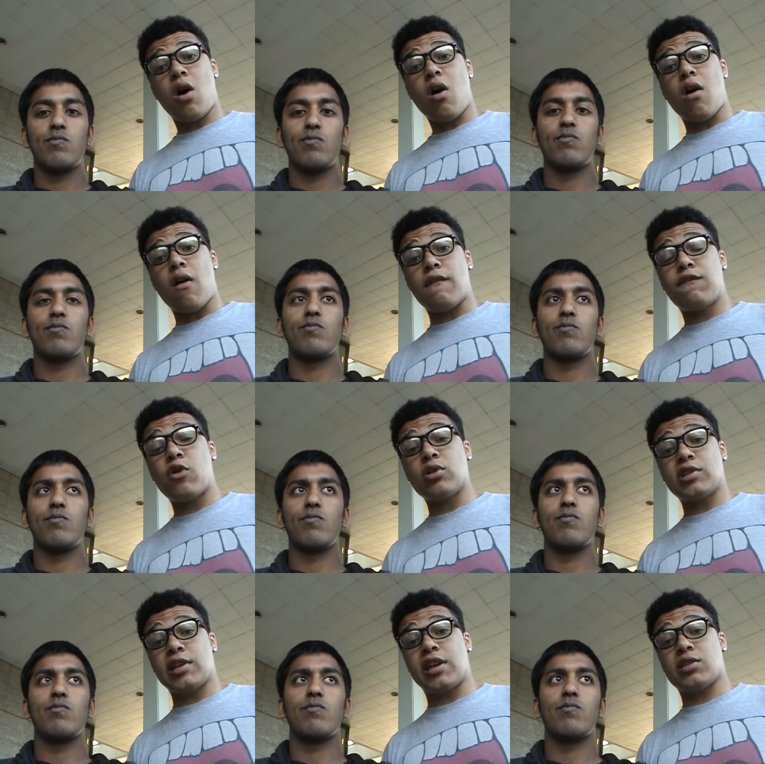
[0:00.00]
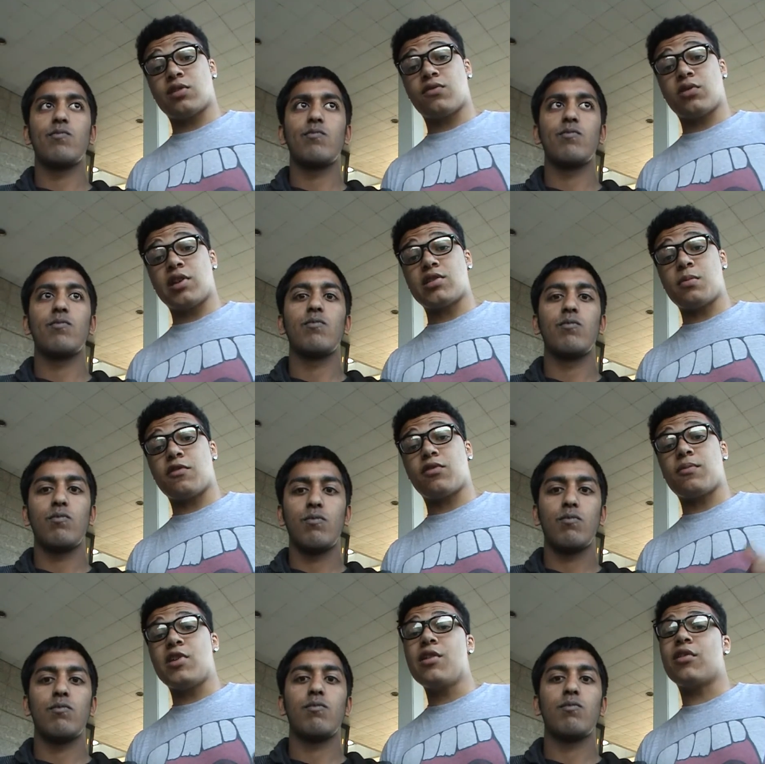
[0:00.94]
Speaker 1: of four teenagers through their summer
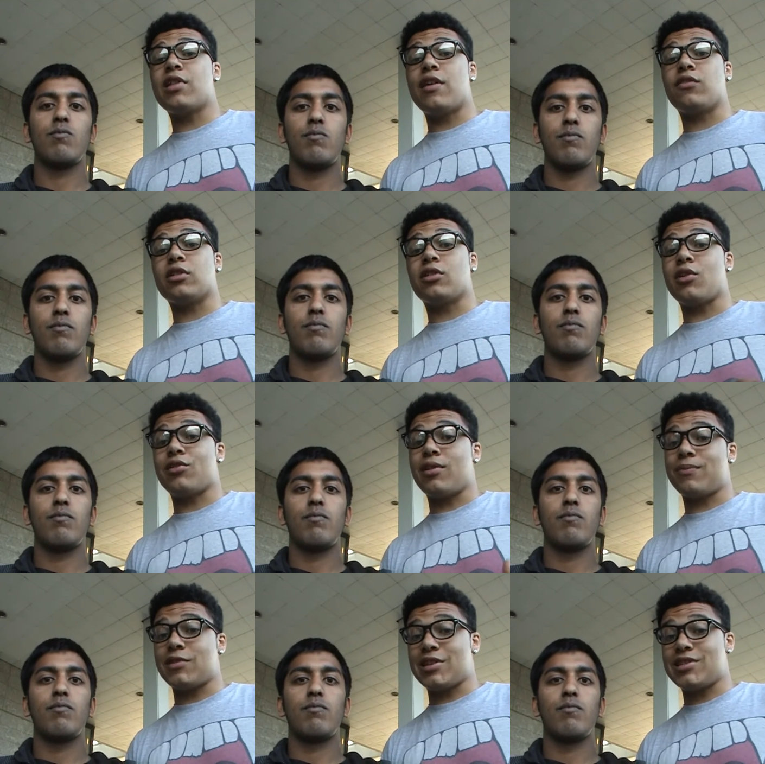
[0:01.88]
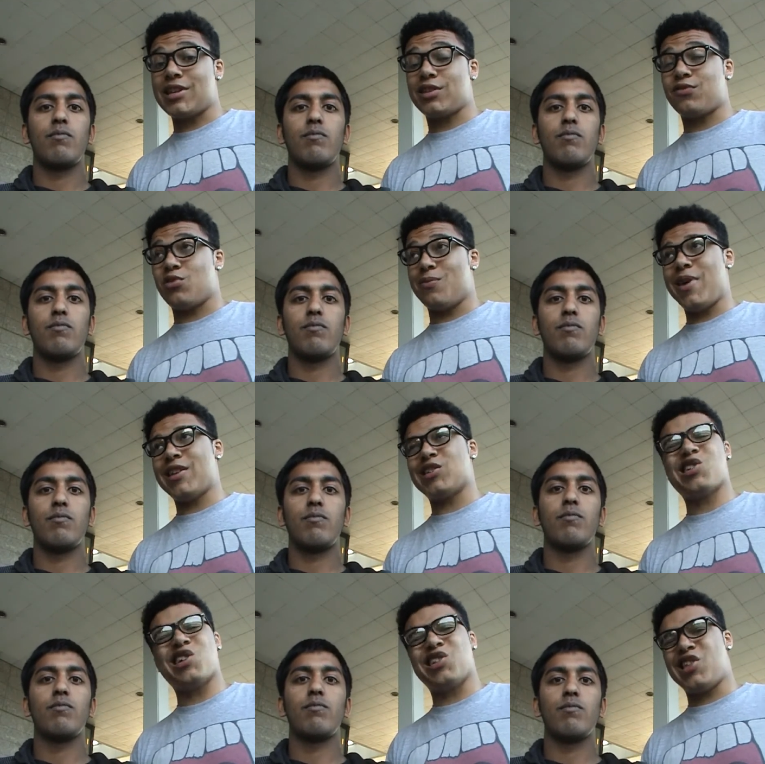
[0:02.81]
from year 11 going up to sixth form. And
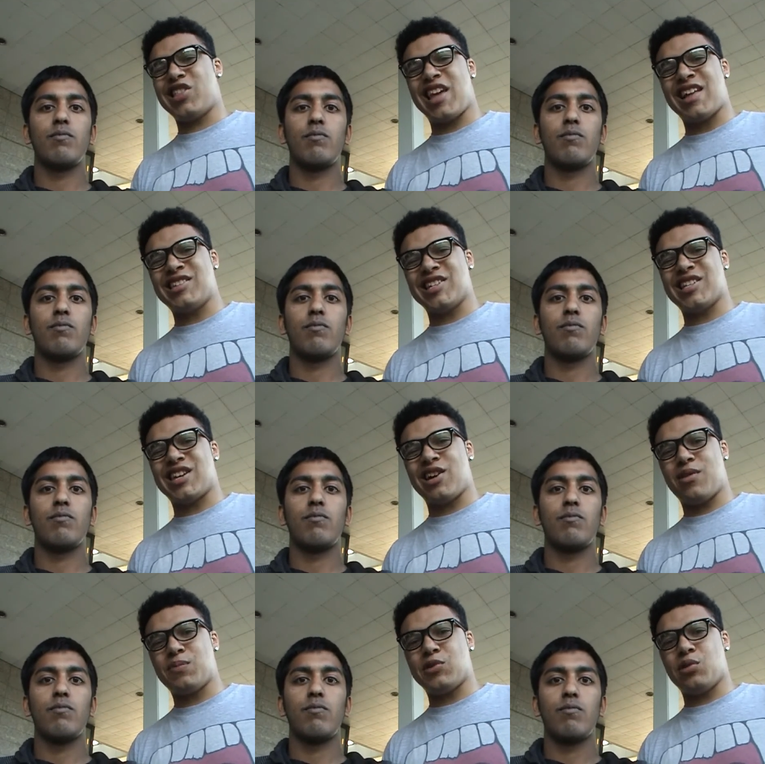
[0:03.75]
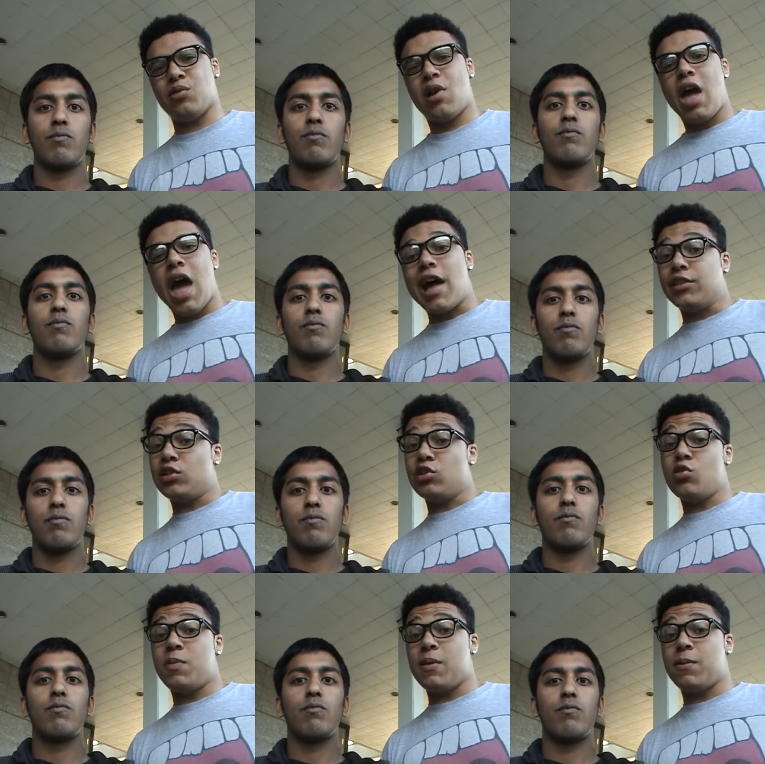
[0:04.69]
it's kind of like the antics they get up to and the
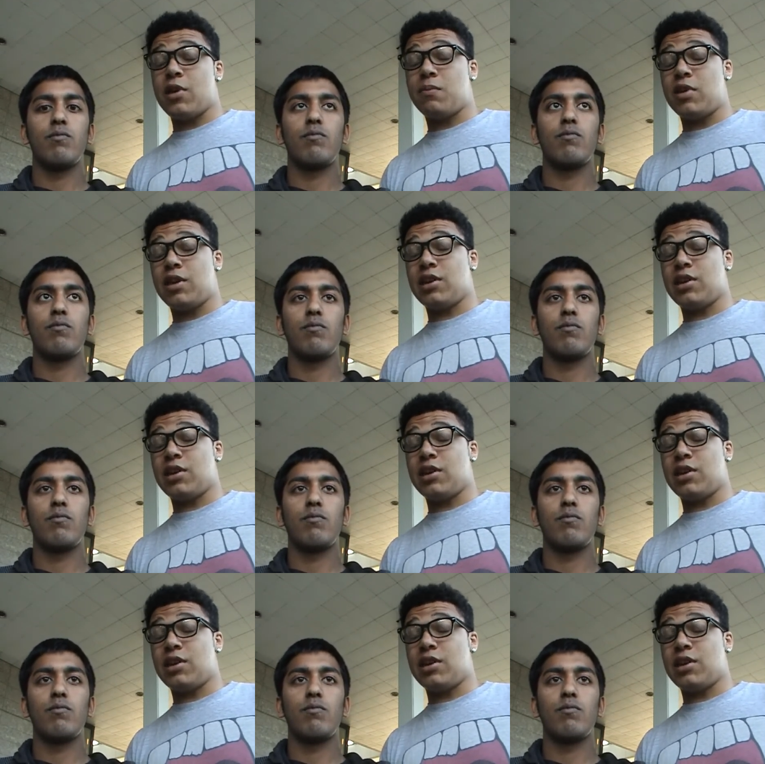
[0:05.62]
new people they meet,